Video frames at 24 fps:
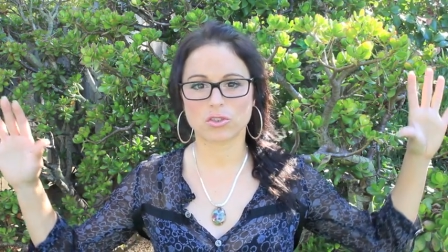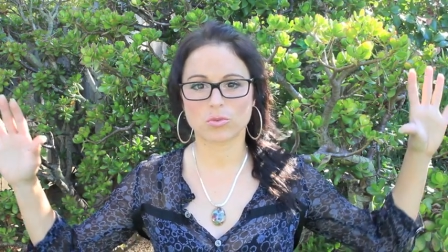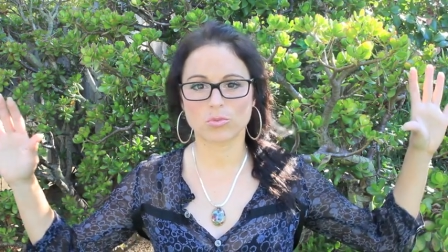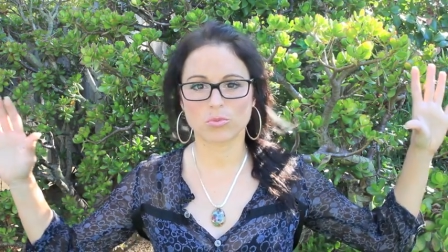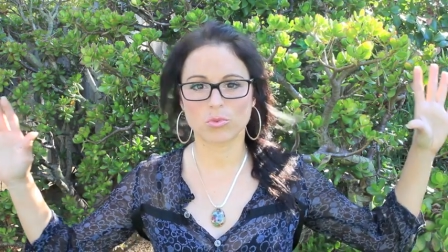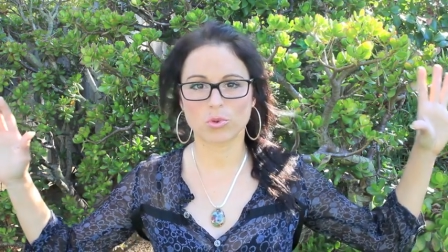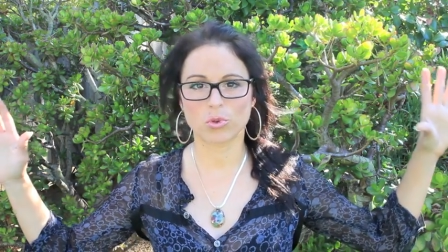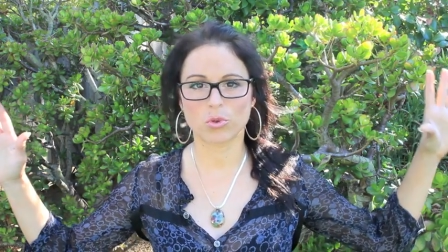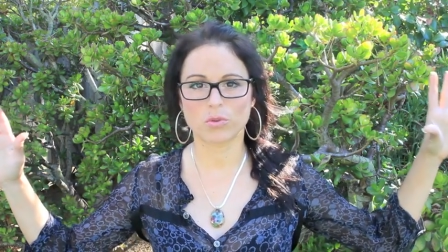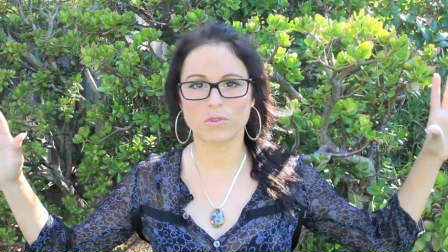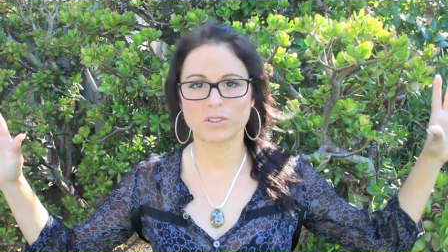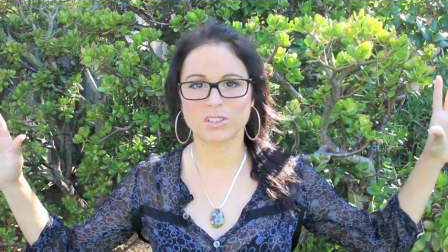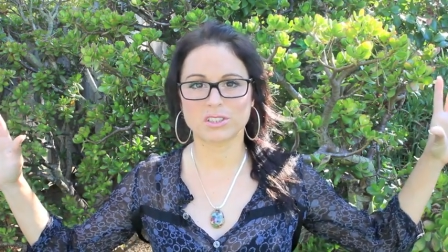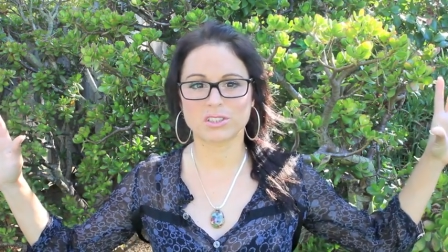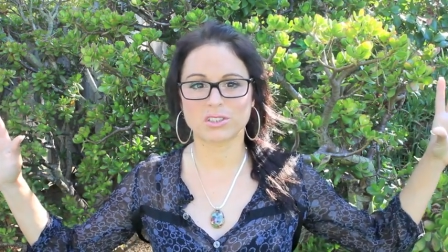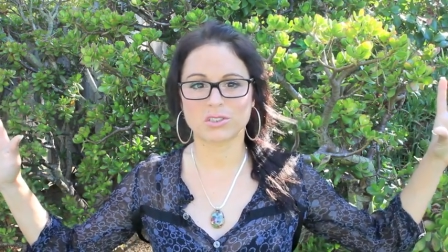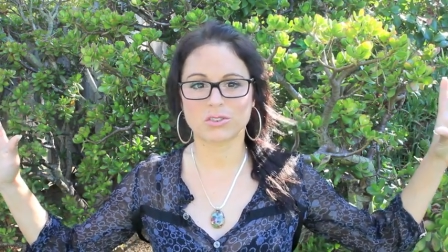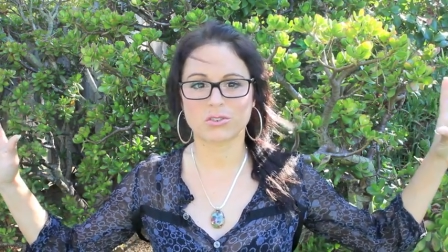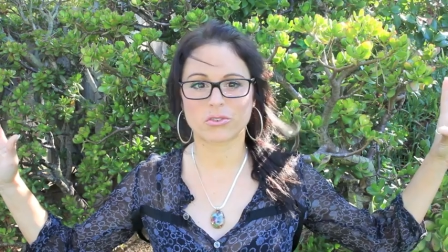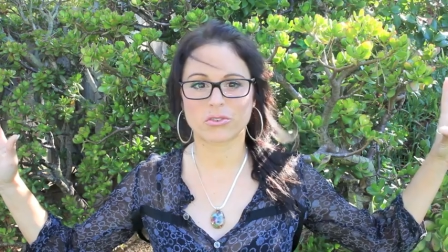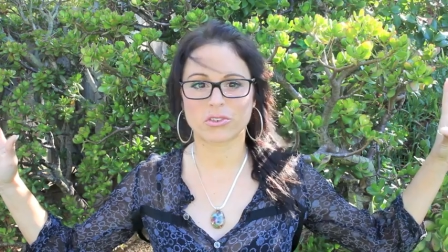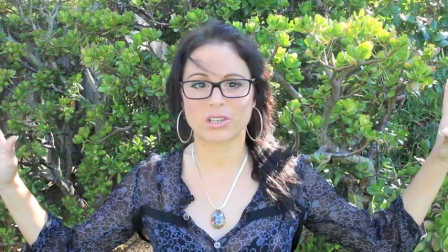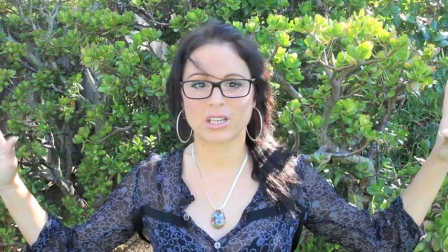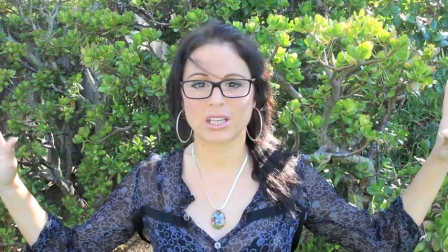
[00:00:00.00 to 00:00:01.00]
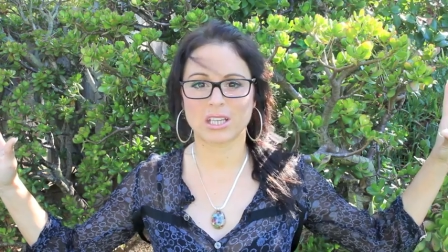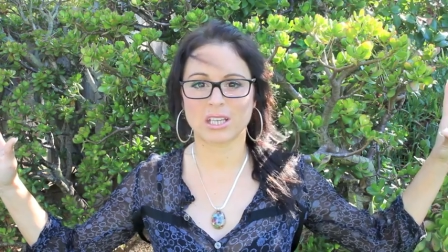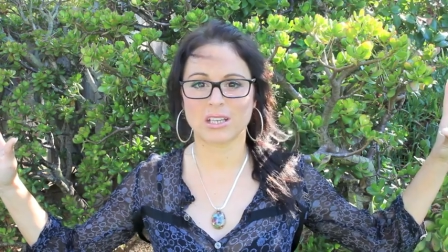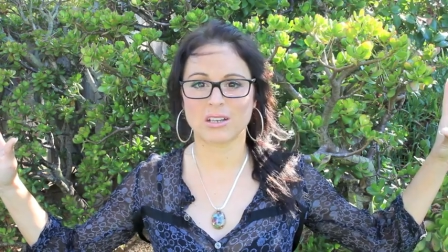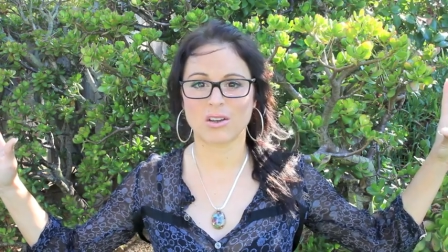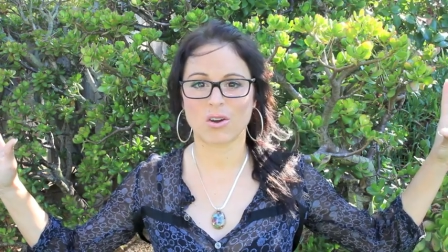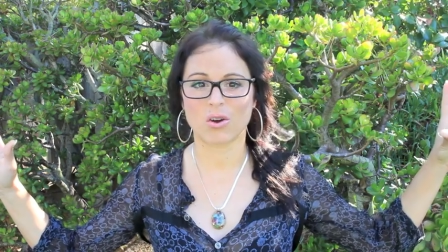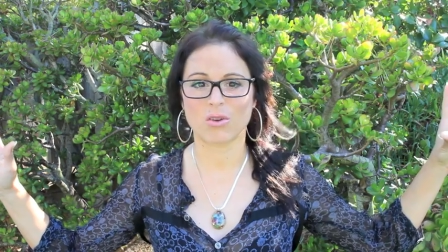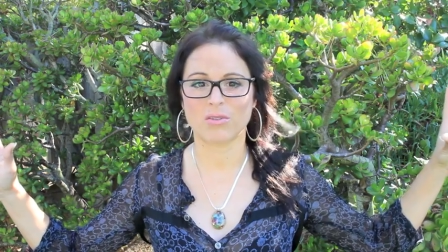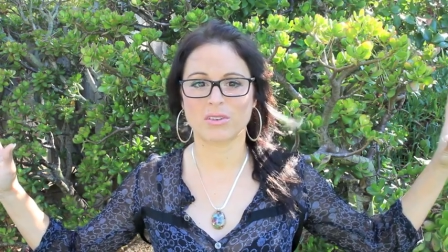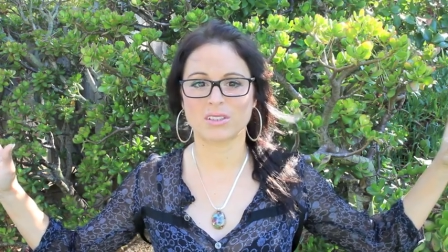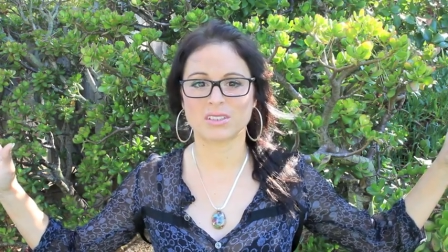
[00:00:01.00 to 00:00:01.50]
movie screen
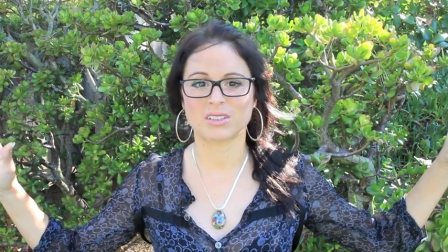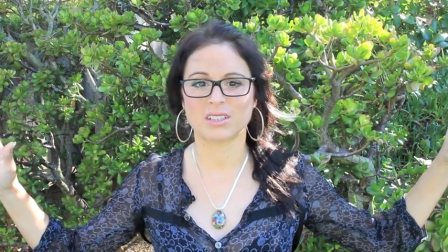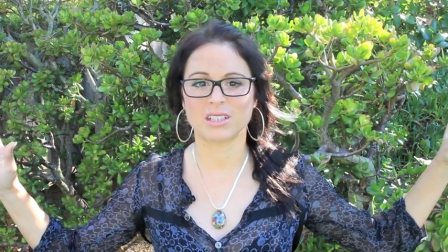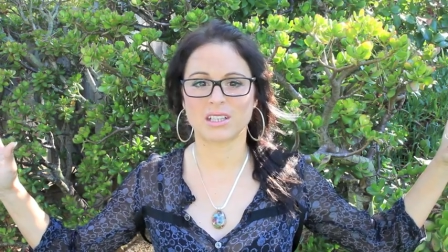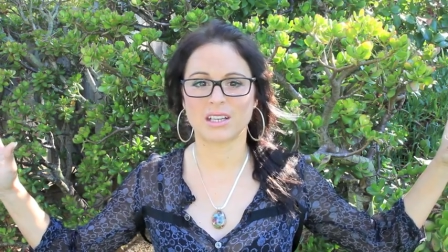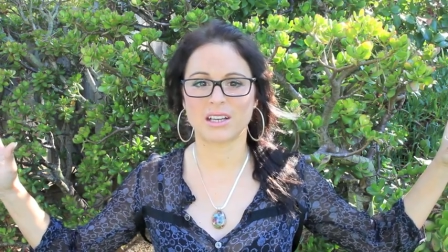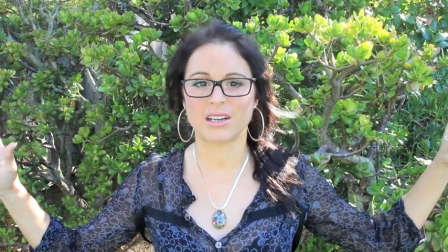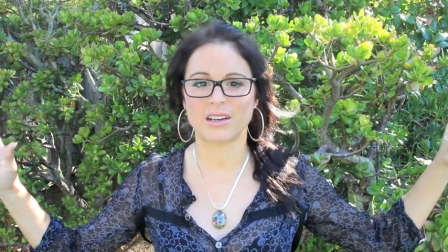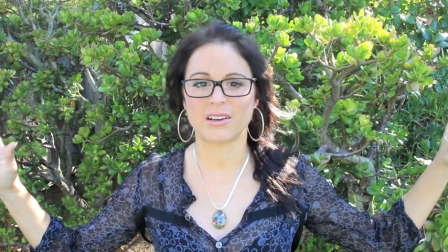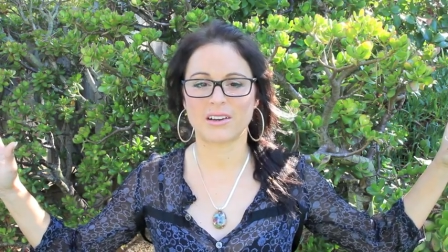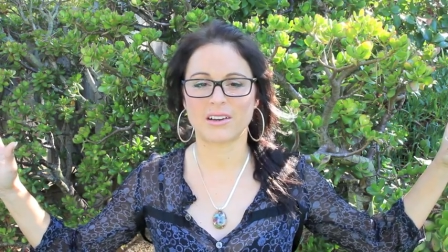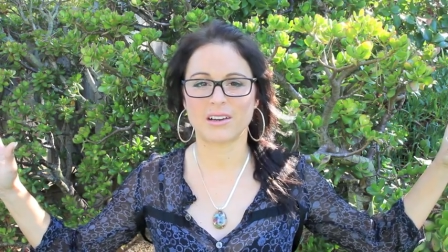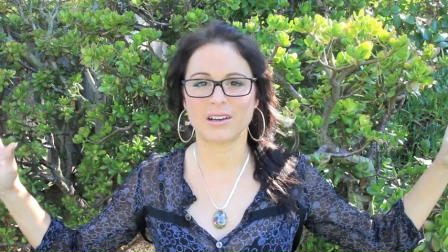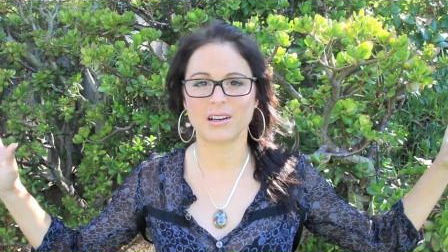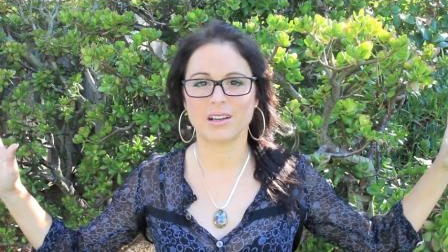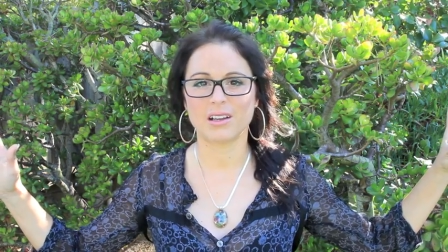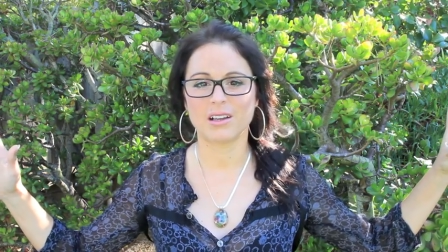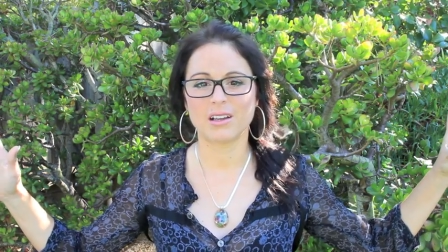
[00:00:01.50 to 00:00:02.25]
over there.